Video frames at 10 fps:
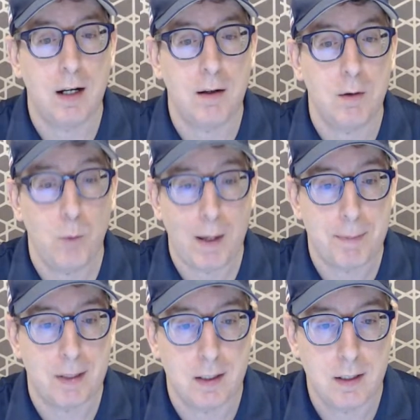
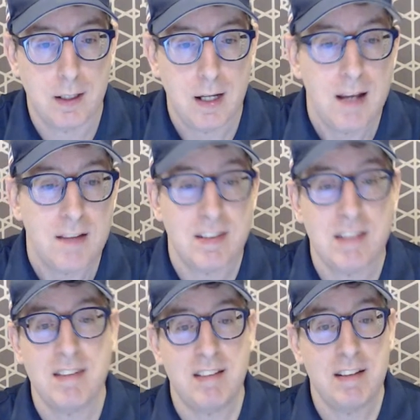weapon.
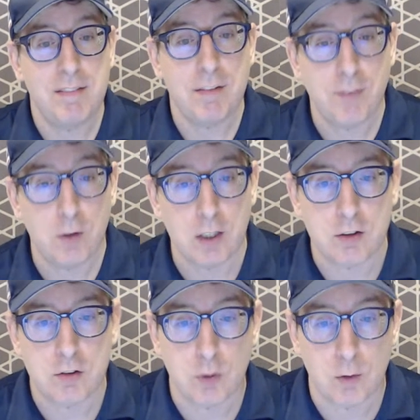CCTV footage
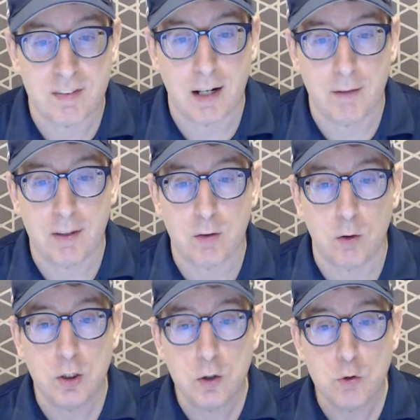showed Srettha's
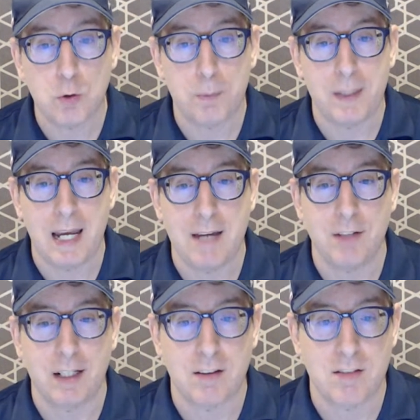unusual behaviour
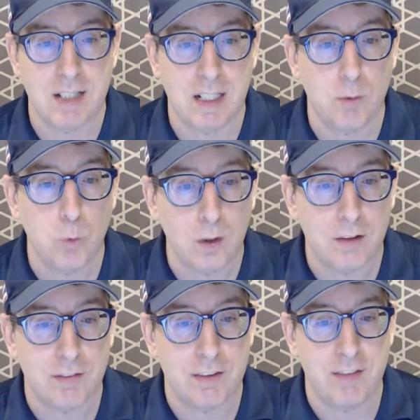at the scene of one
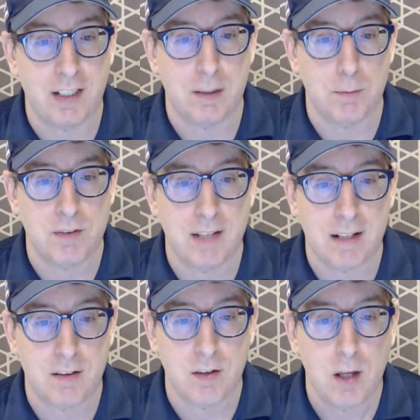of the victims'
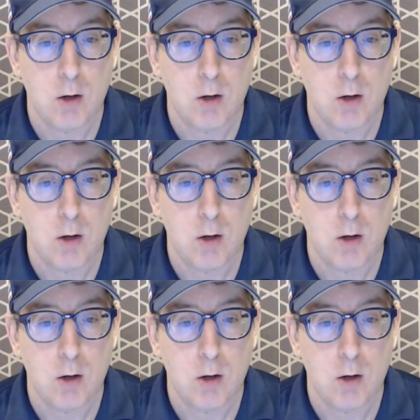deaths